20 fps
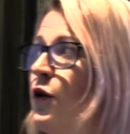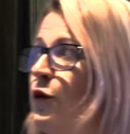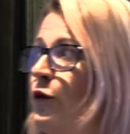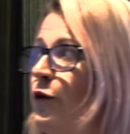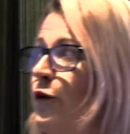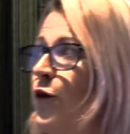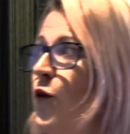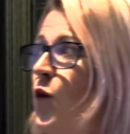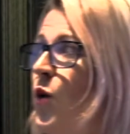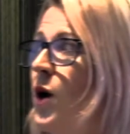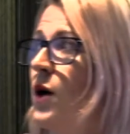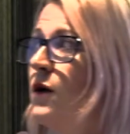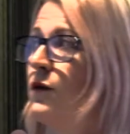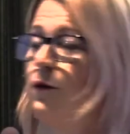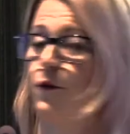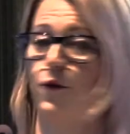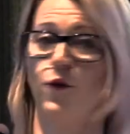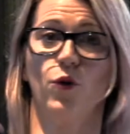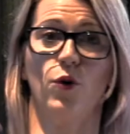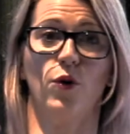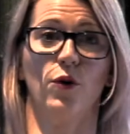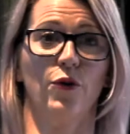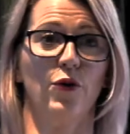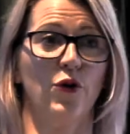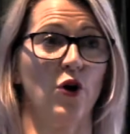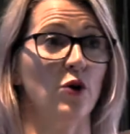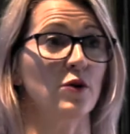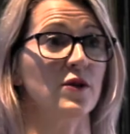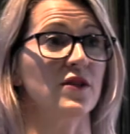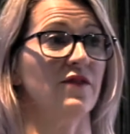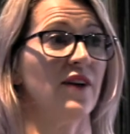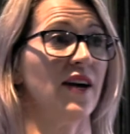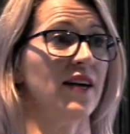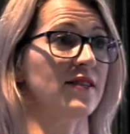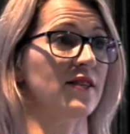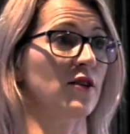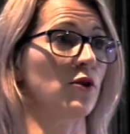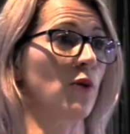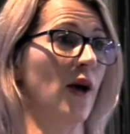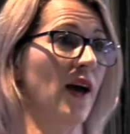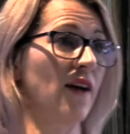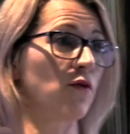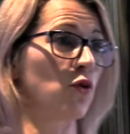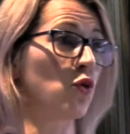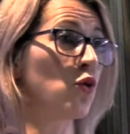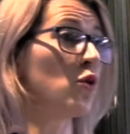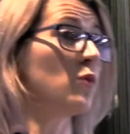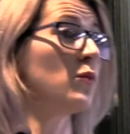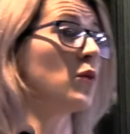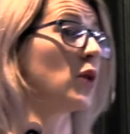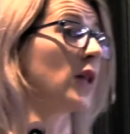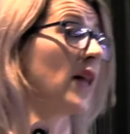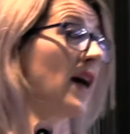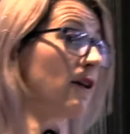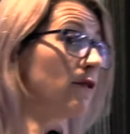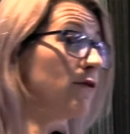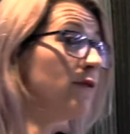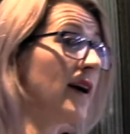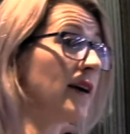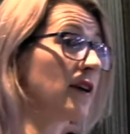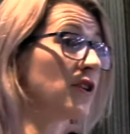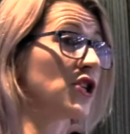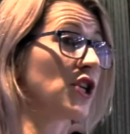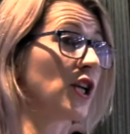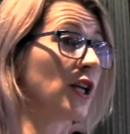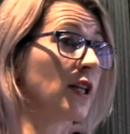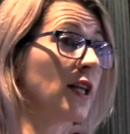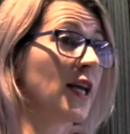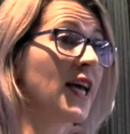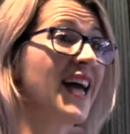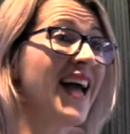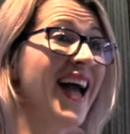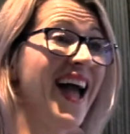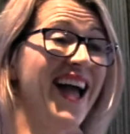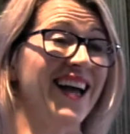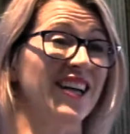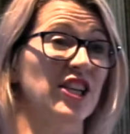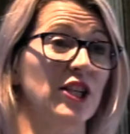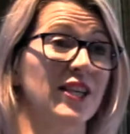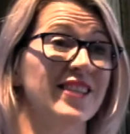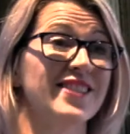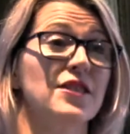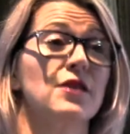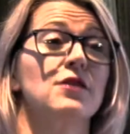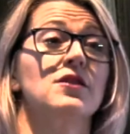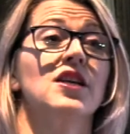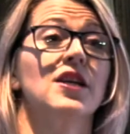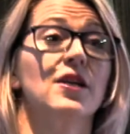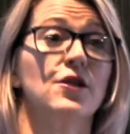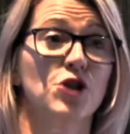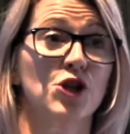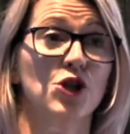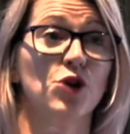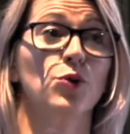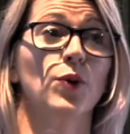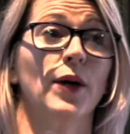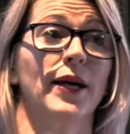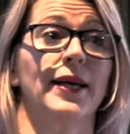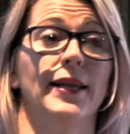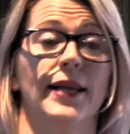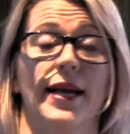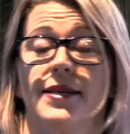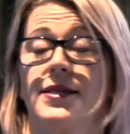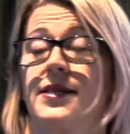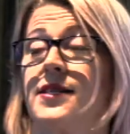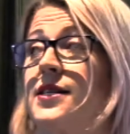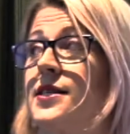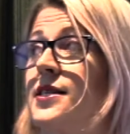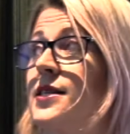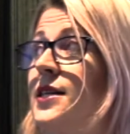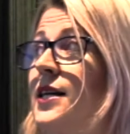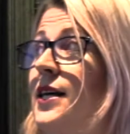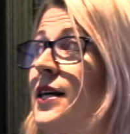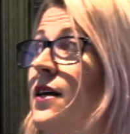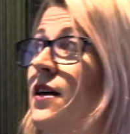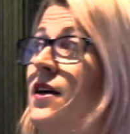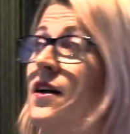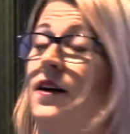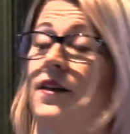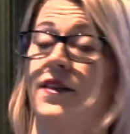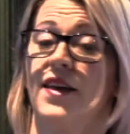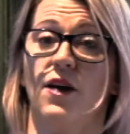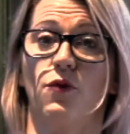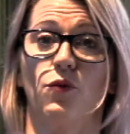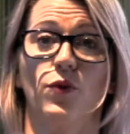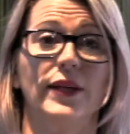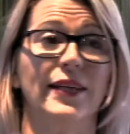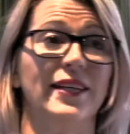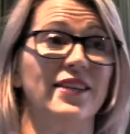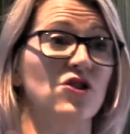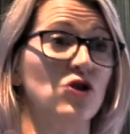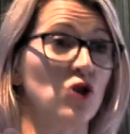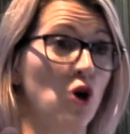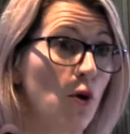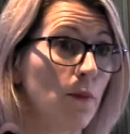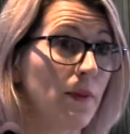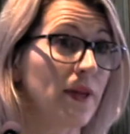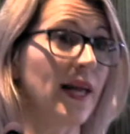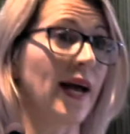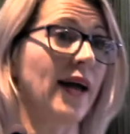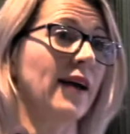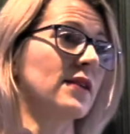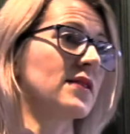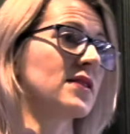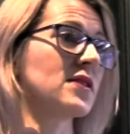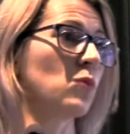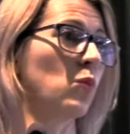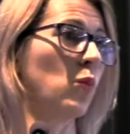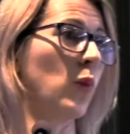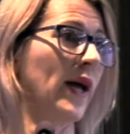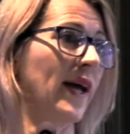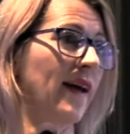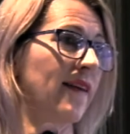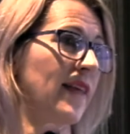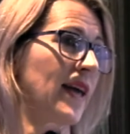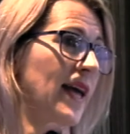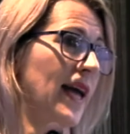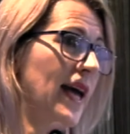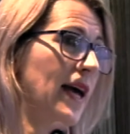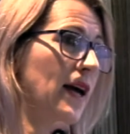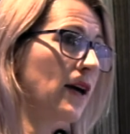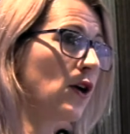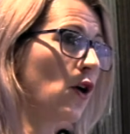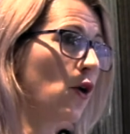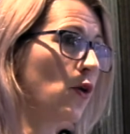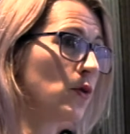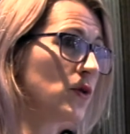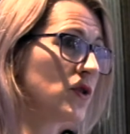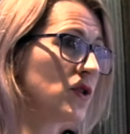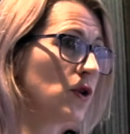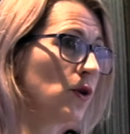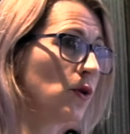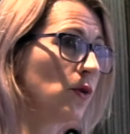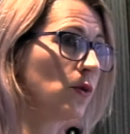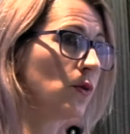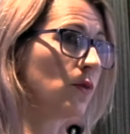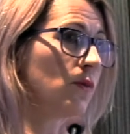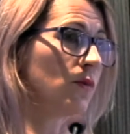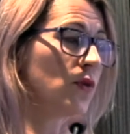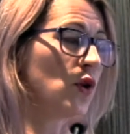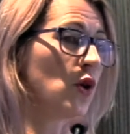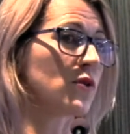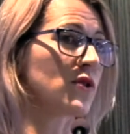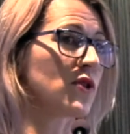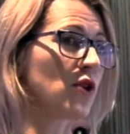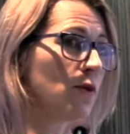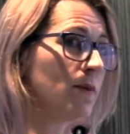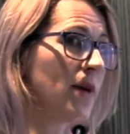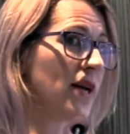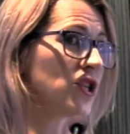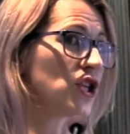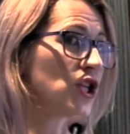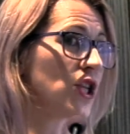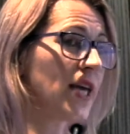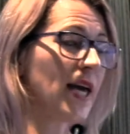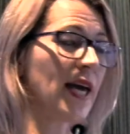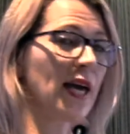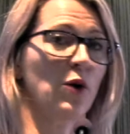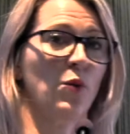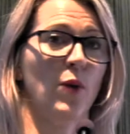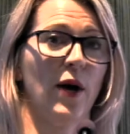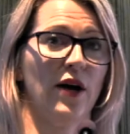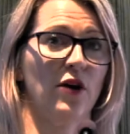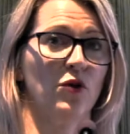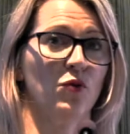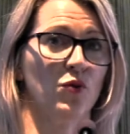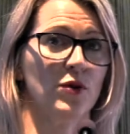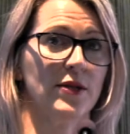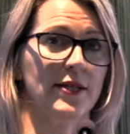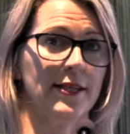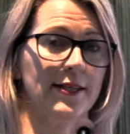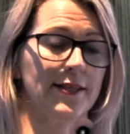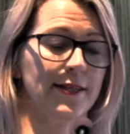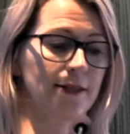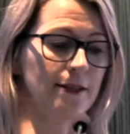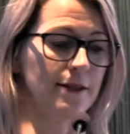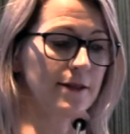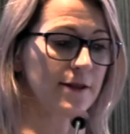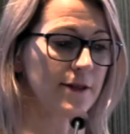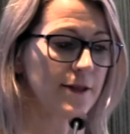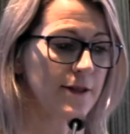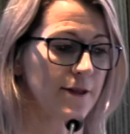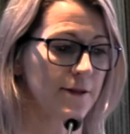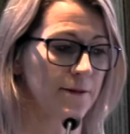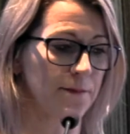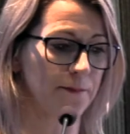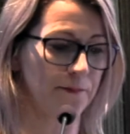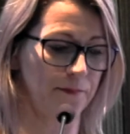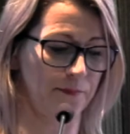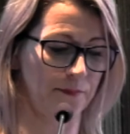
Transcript: For those of us who have normal lung function, actually it's the tissue elasticity that really dominates where the air goes to, not so much the airway resistance.